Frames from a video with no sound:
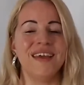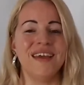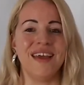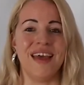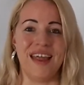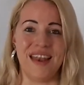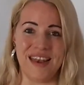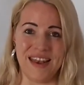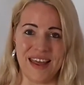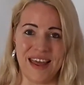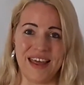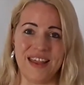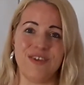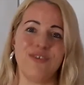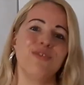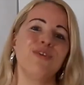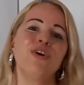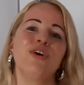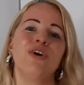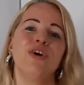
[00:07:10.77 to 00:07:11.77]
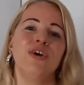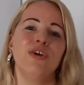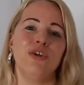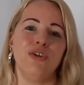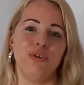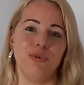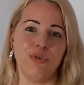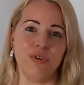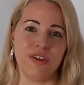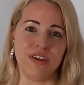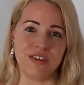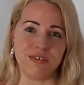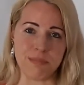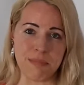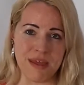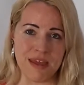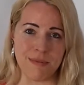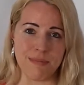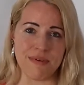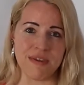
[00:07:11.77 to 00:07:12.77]
And then you need
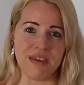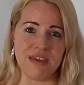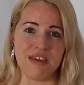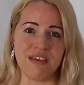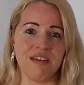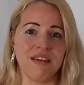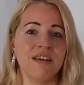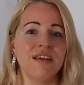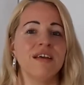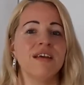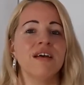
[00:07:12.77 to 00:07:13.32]
maybe